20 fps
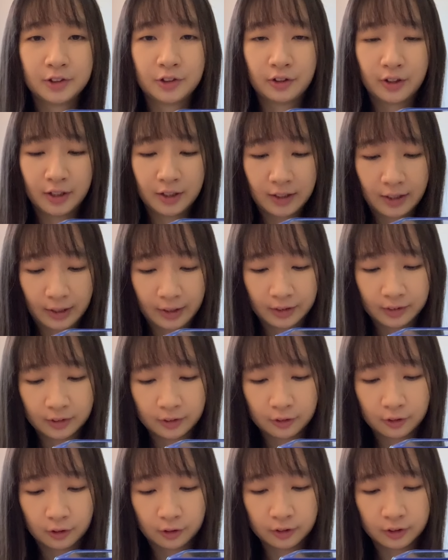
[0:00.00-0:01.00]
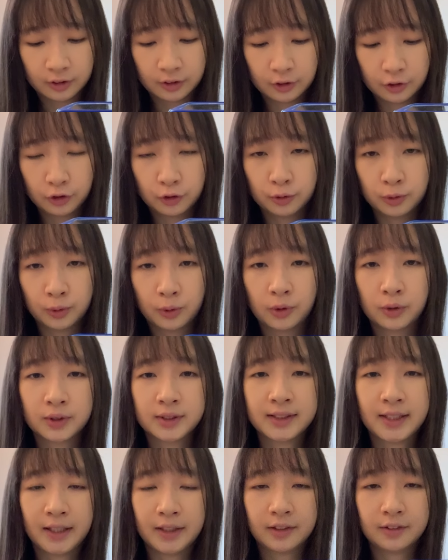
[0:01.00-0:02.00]
train line called the
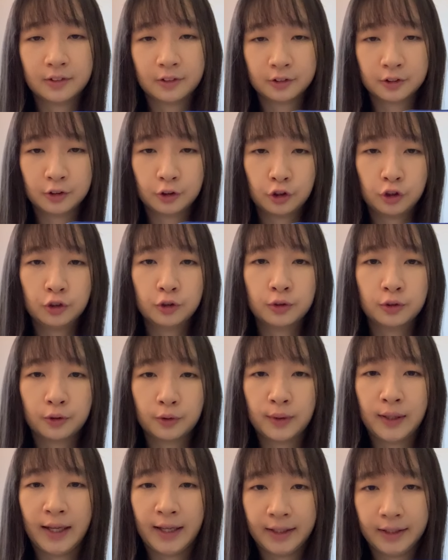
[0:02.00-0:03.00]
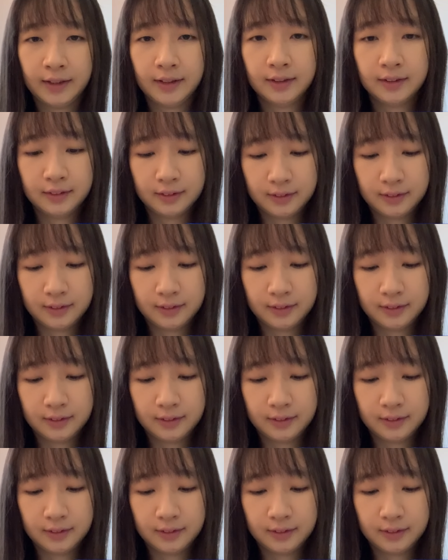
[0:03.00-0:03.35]
Chuo-sen or the Chuo line.